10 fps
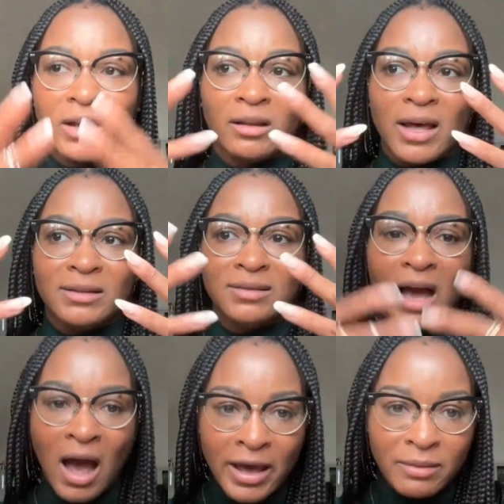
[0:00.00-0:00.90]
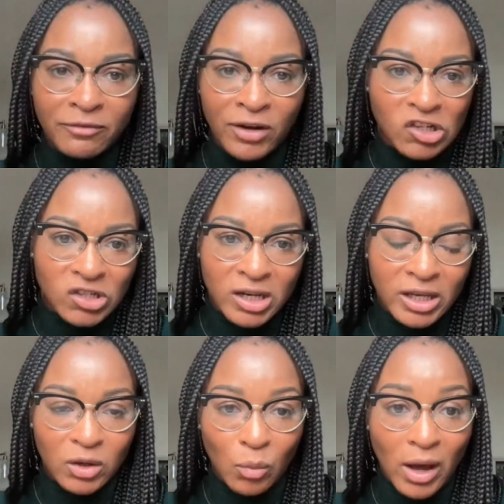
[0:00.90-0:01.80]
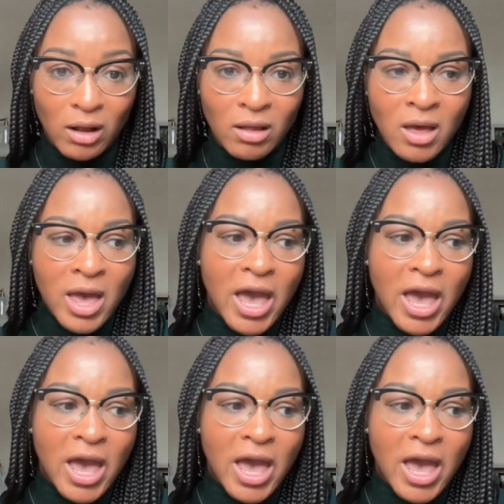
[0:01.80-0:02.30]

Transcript: unless I am functioning and well.